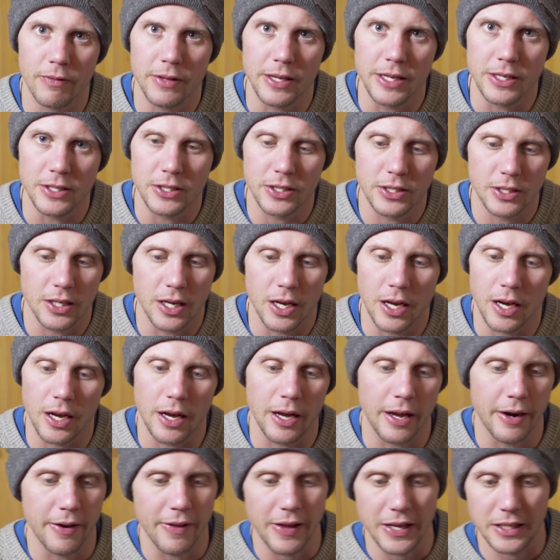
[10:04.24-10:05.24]
of these.
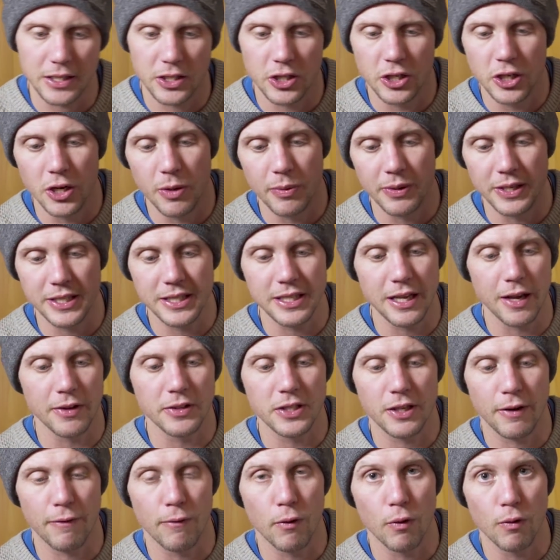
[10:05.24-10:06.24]
And that's to do with the
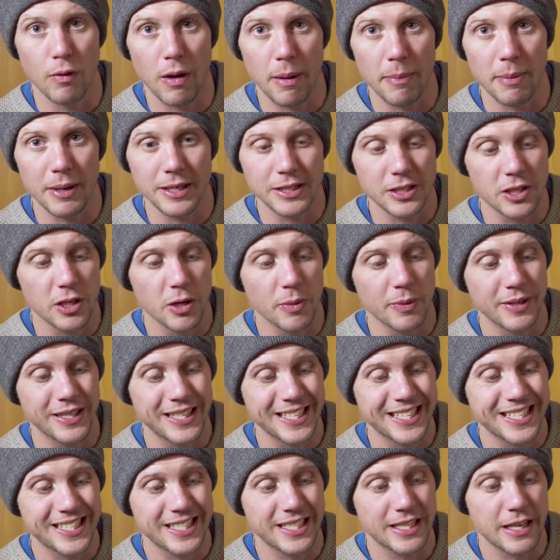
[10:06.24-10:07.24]
Stealthy 4 rubber, it's to do with
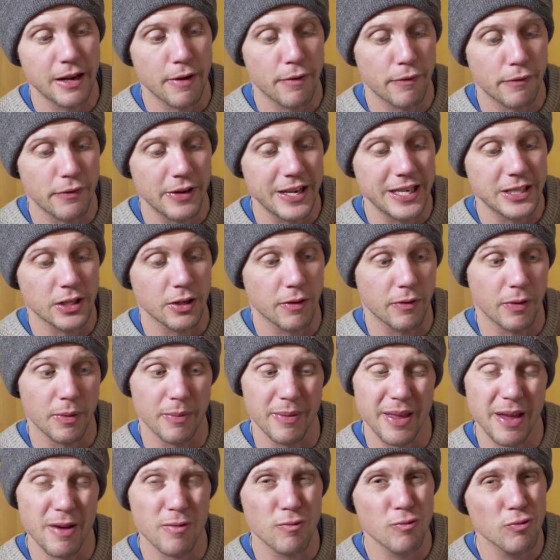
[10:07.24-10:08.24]
the stiffness of
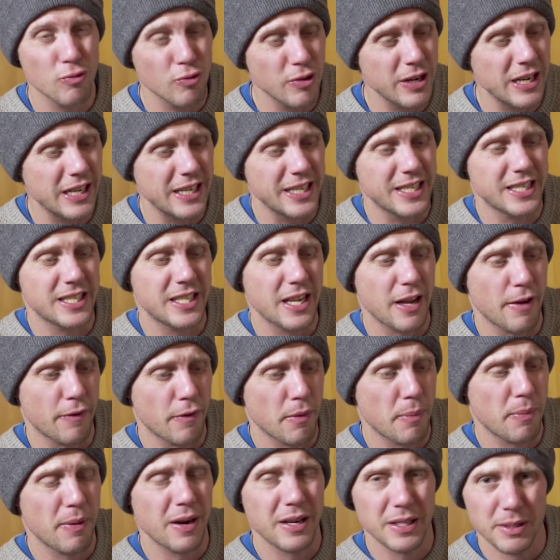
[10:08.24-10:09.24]
them. They're really stiff,
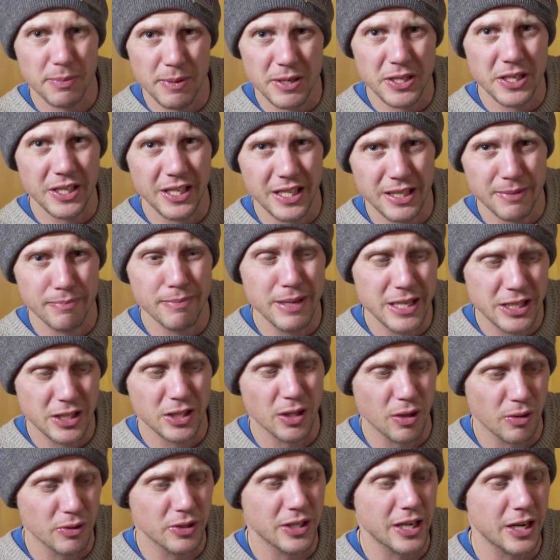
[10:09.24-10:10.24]
especially in this
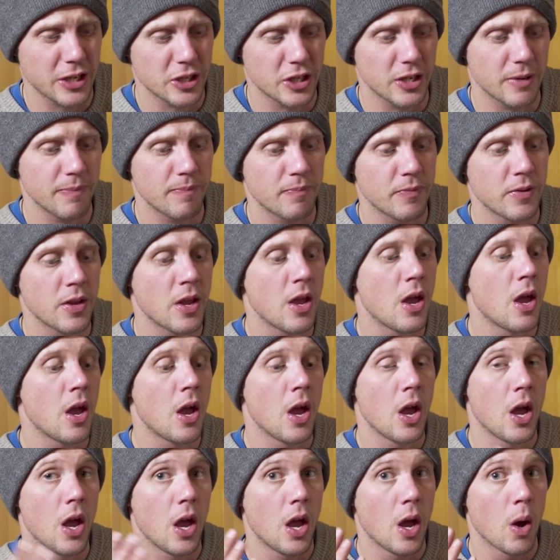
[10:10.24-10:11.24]
midsole section.
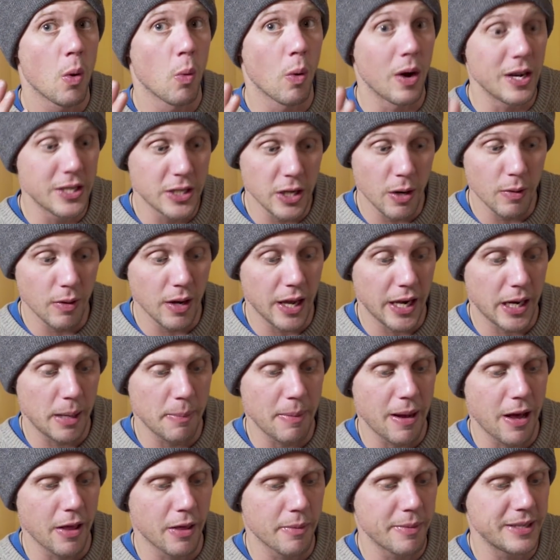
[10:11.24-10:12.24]
What I don't like
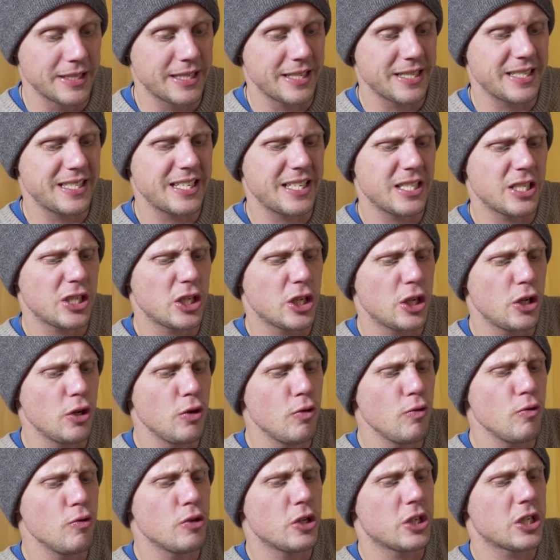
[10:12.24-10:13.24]
about them is there's this
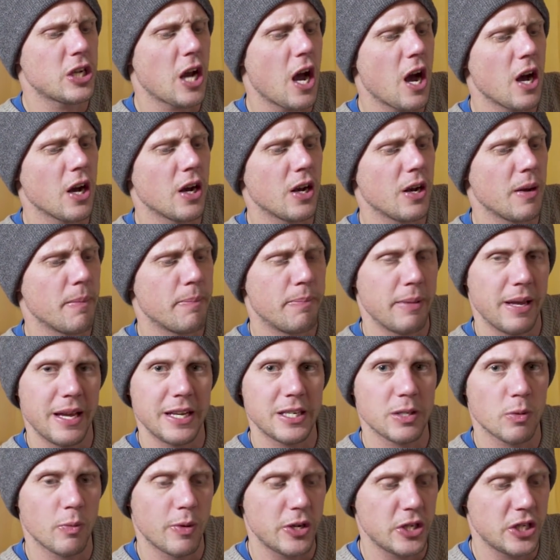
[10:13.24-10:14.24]
huge tongue
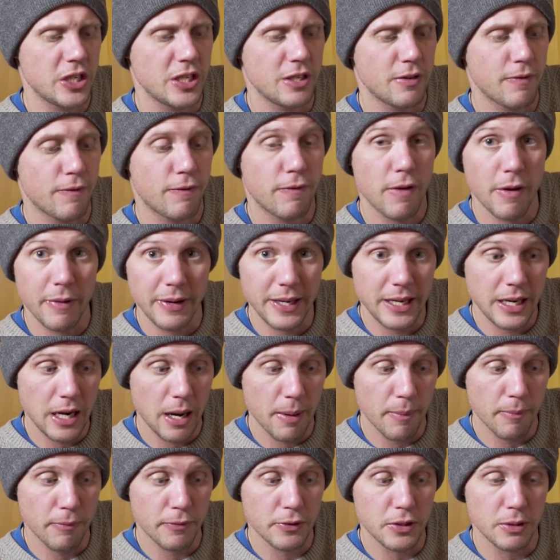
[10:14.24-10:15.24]
bit, which is very
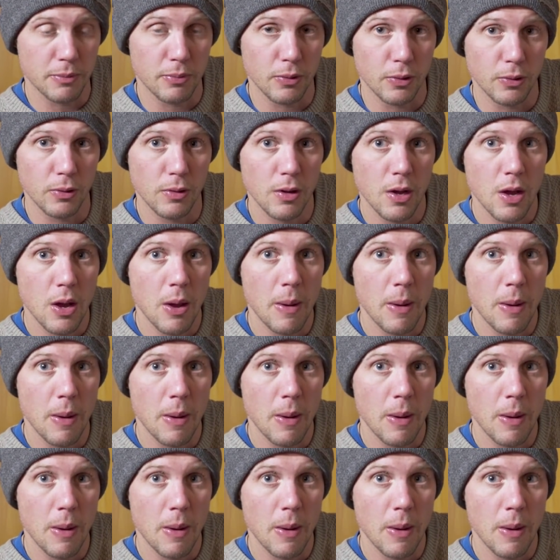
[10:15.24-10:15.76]
comfortable,